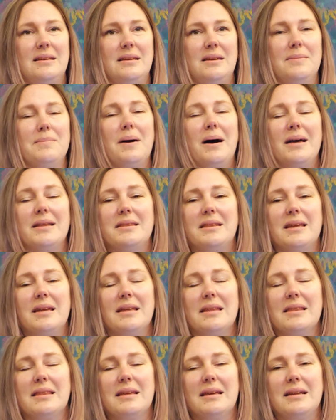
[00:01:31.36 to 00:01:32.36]
you might
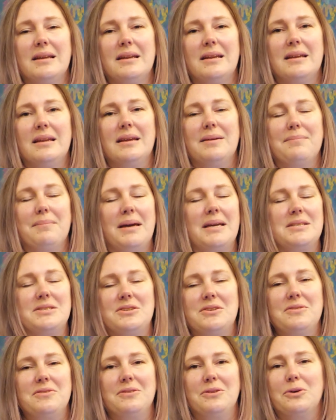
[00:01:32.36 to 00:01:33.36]
think that it makes
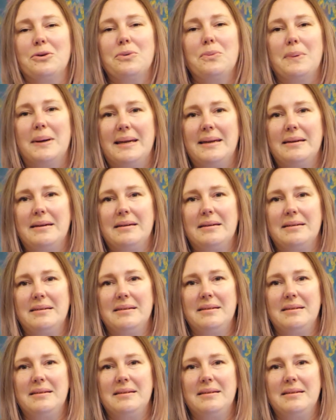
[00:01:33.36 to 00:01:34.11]
you look weak.